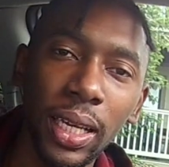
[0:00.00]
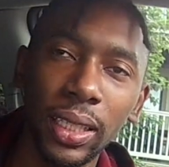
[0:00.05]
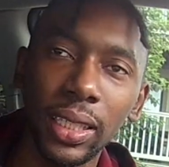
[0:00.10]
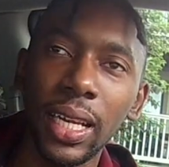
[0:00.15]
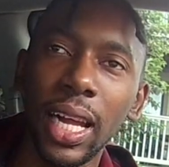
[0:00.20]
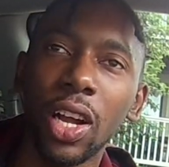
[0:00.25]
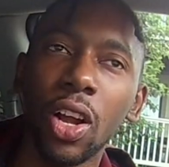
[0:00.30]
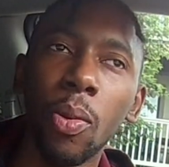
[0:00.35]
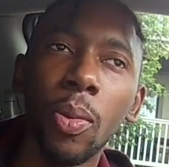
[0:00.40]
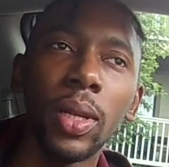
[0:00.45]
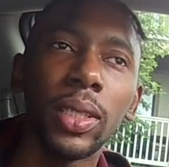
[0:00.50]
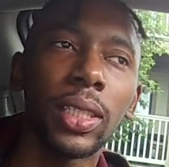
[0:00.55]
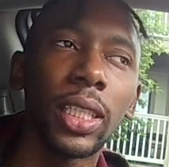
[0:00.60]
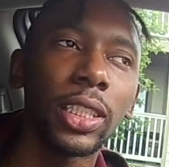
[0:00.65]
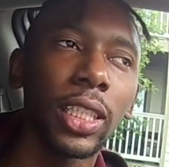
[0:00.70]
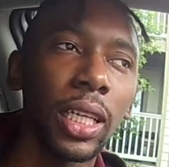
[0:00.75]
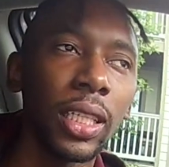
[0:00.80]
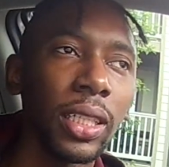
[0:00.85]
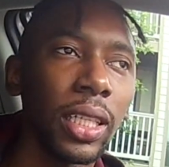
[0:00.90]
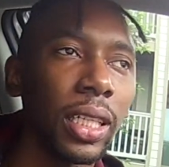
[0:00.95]
this in the comment
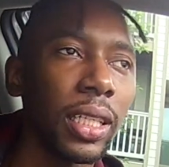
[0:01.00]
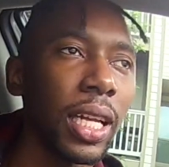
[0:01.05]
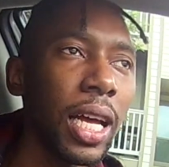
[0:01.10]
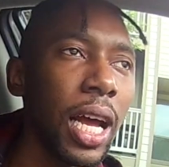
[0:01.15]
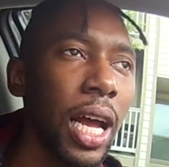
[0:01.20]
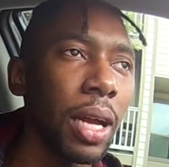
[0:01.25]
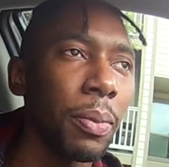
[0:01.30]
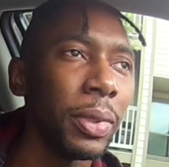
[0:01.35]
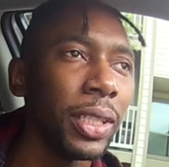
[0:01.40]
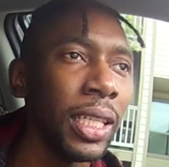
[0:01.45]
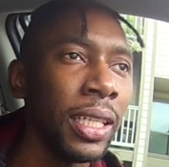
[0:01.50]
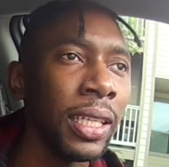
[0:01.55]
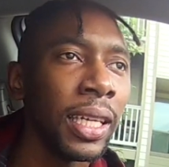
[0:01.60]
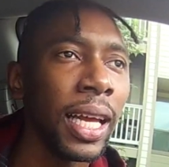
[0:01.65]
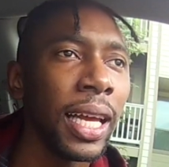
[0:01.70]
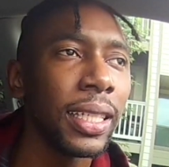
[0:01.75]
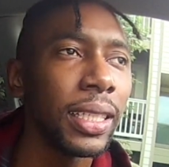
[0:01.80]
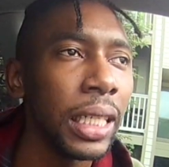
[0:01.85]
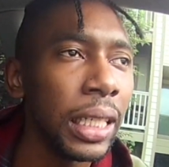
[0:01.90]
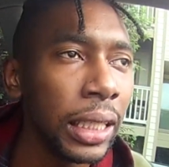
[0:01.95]
section in the dog. But I
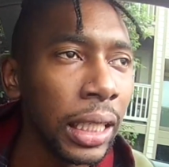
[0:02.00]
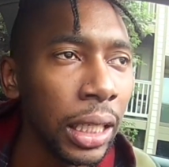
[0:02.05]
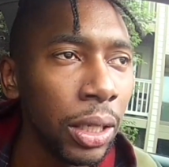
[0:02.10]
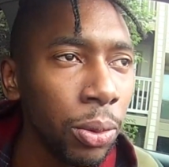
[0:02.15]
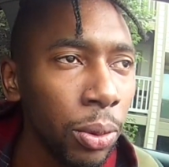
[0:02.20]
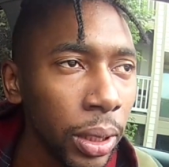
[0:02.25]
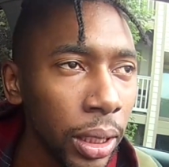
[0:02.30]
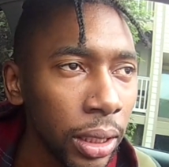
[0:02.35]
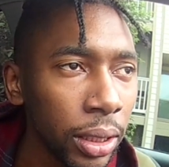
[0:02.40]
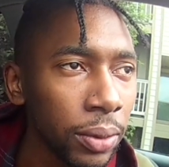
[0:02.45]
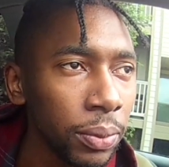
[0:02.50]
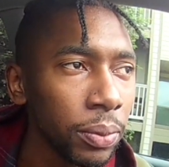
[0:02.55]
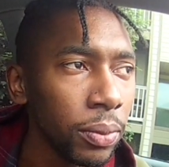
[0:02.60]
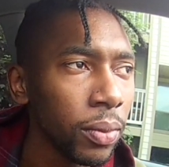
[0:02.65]
think SCT do it.